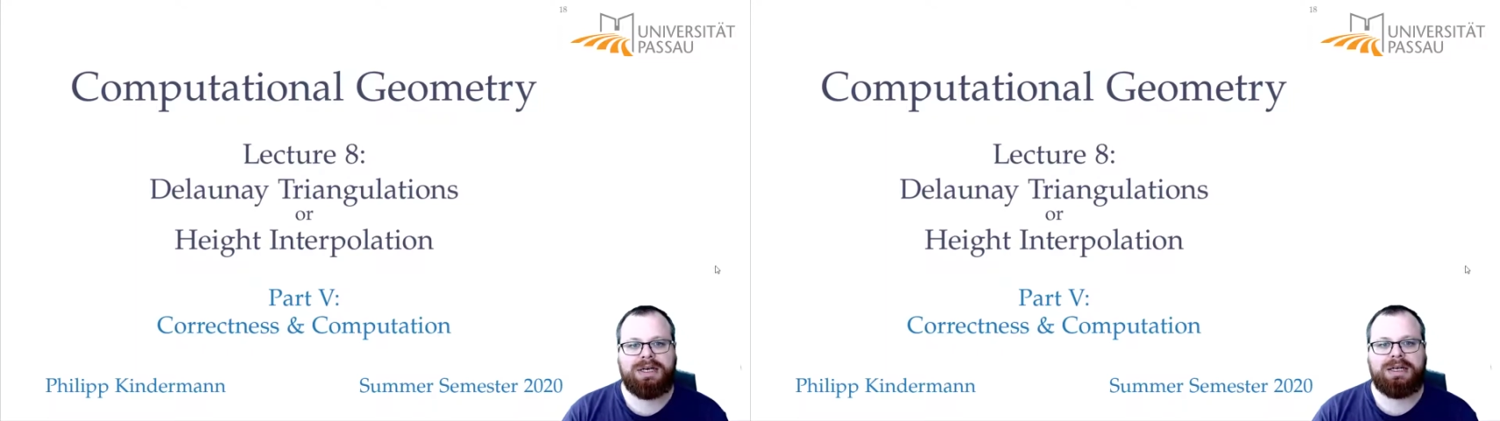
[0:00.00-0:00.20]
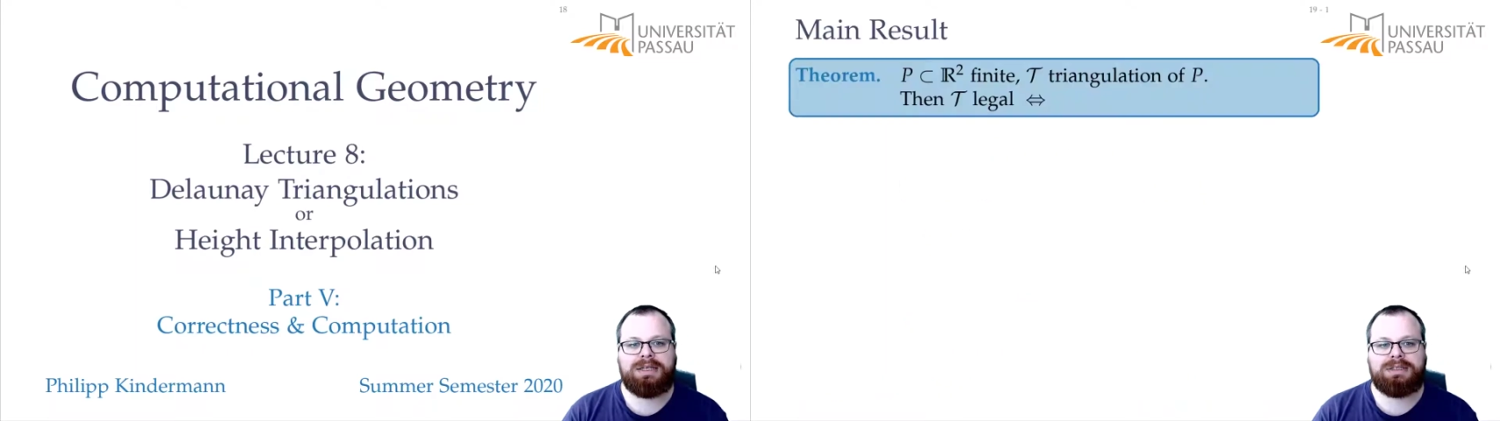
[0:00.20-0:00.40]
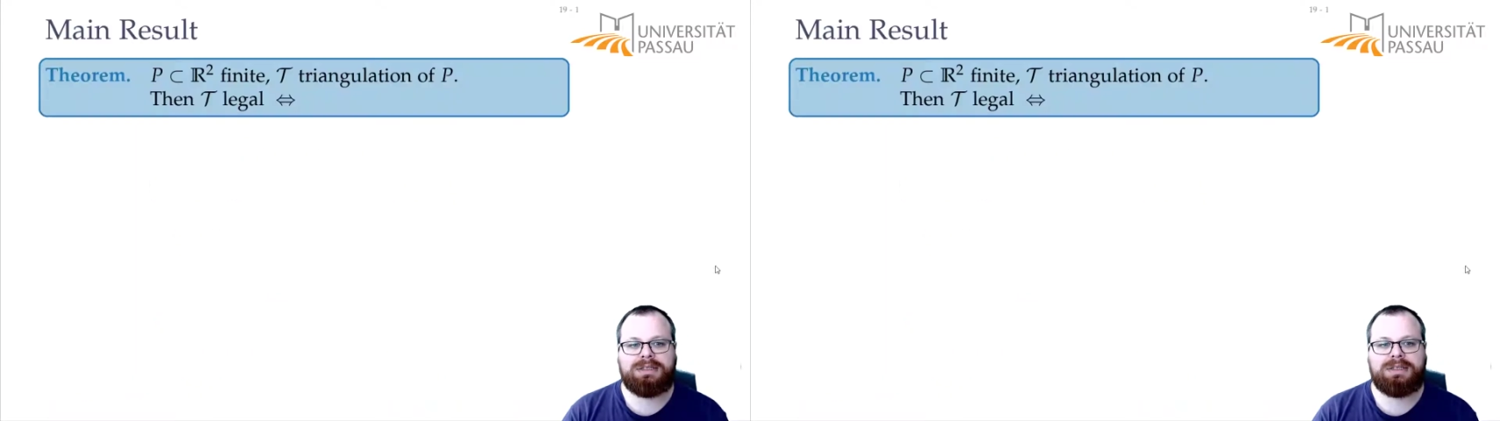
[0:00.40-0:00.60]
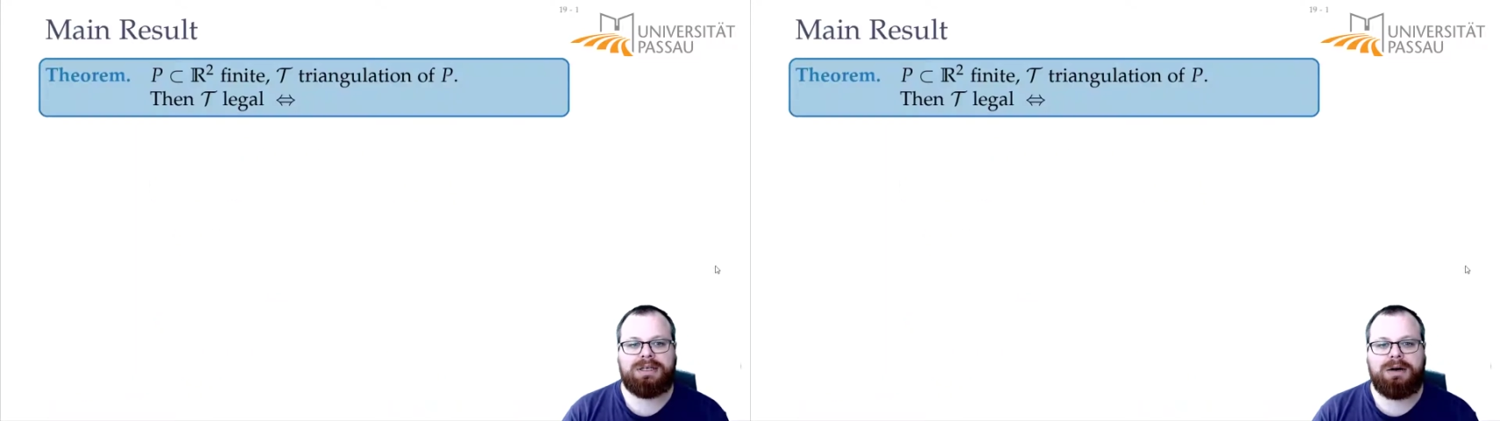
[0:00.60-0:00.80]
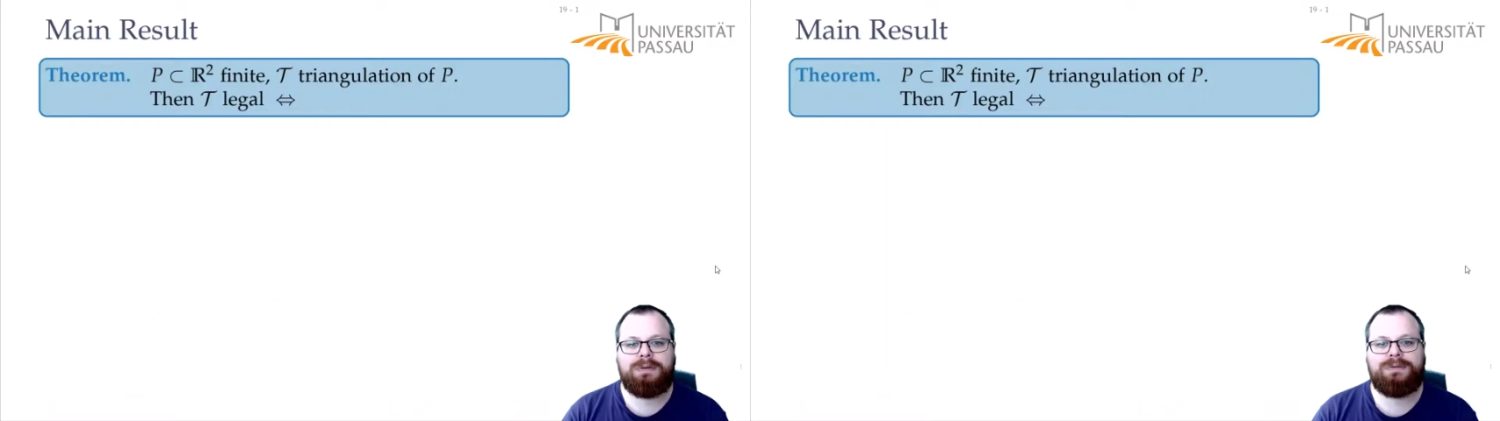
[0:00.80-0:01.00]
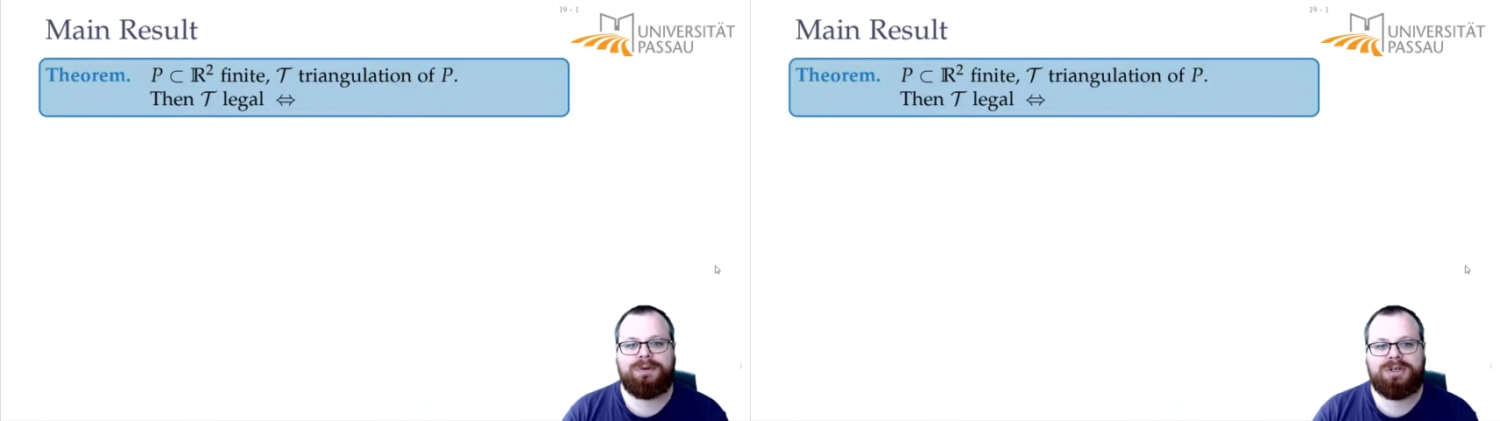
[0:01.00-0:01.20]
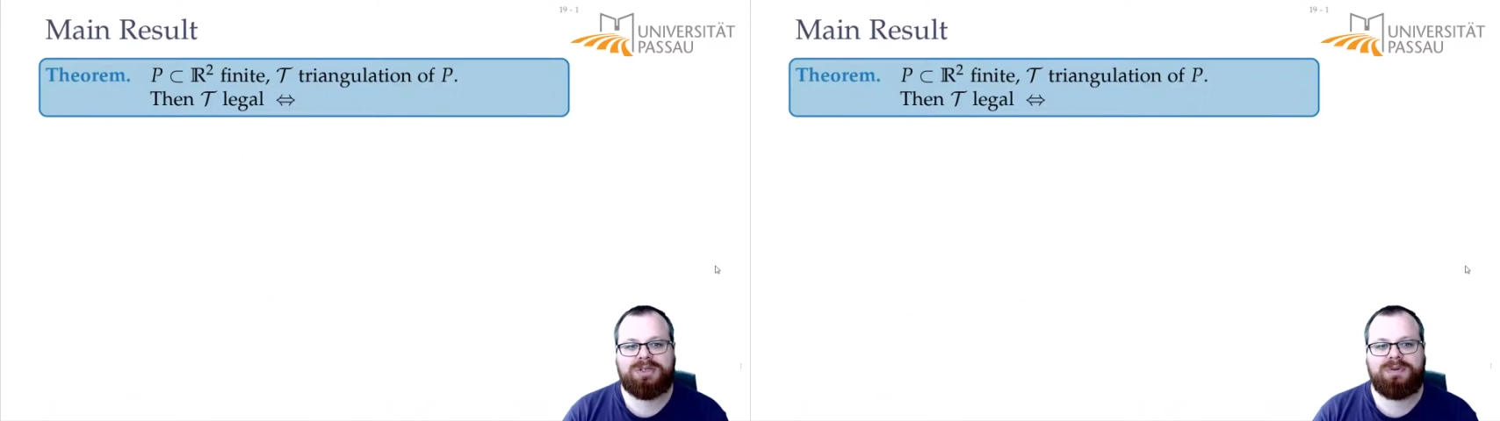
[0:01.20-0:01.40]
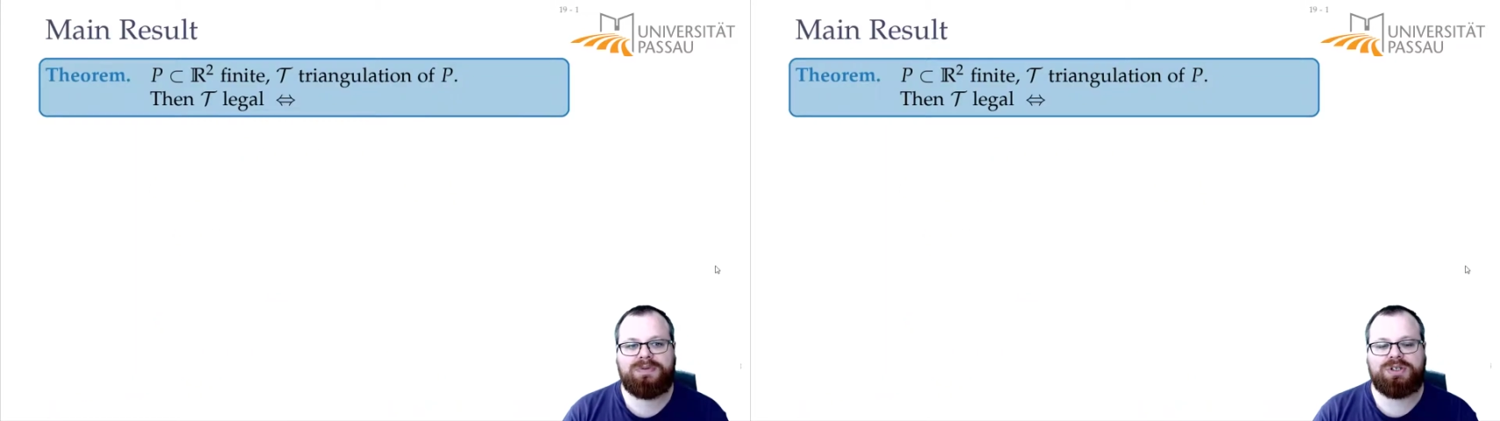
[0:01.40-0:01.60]
And now,
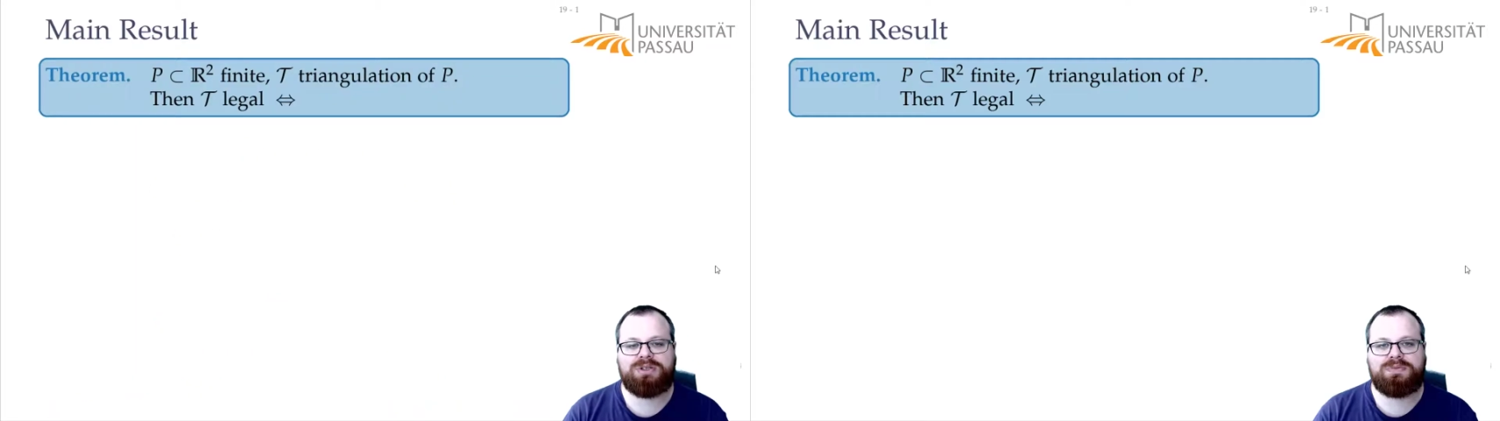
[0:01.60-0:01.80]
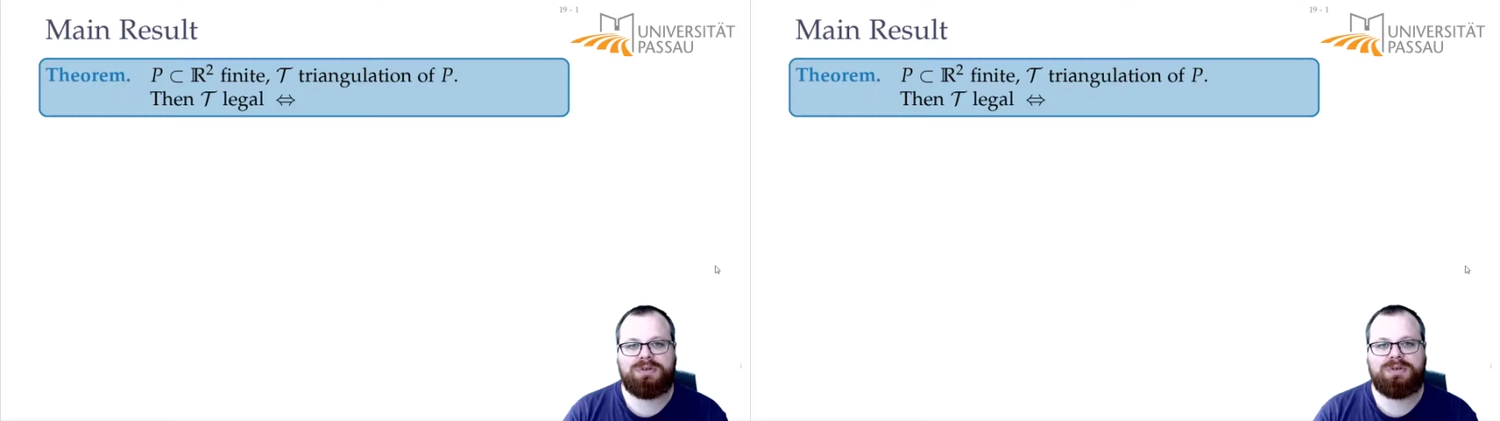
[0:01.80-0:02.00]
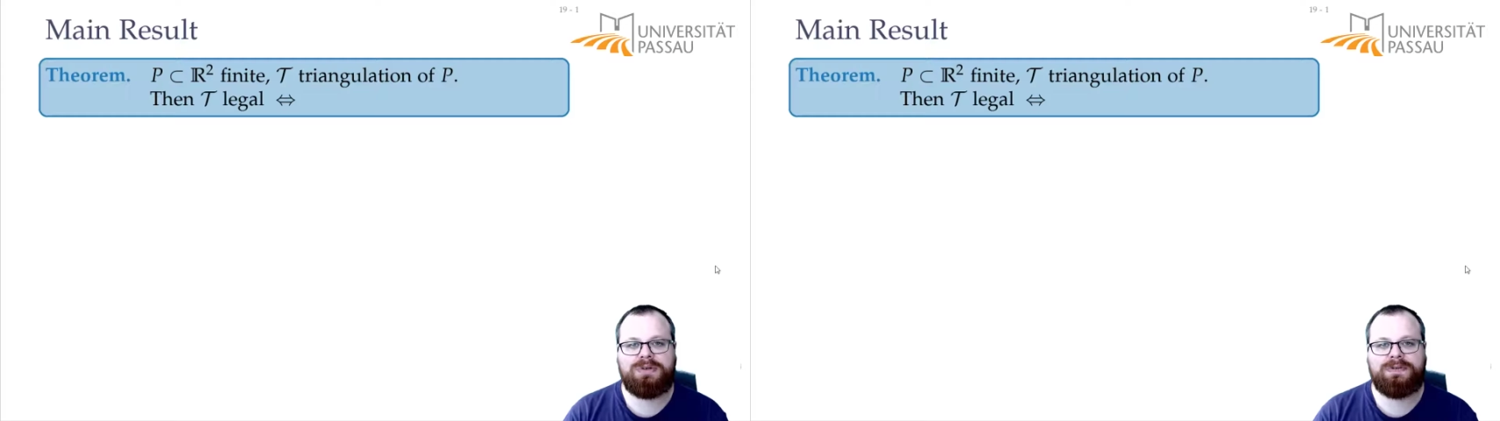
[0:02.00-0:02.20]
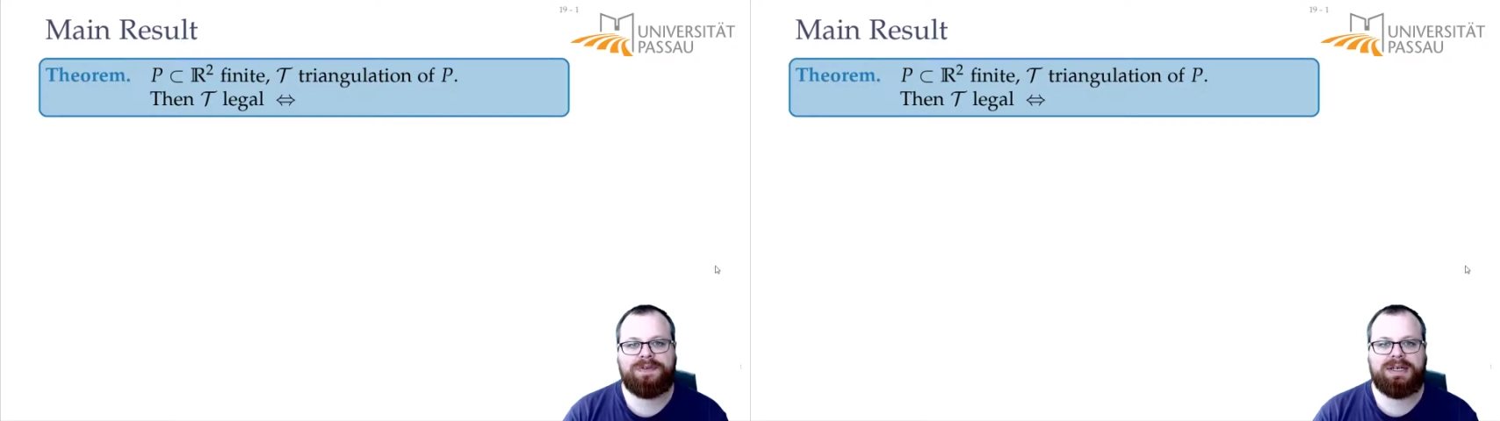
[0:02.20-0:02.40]
first, we want to prove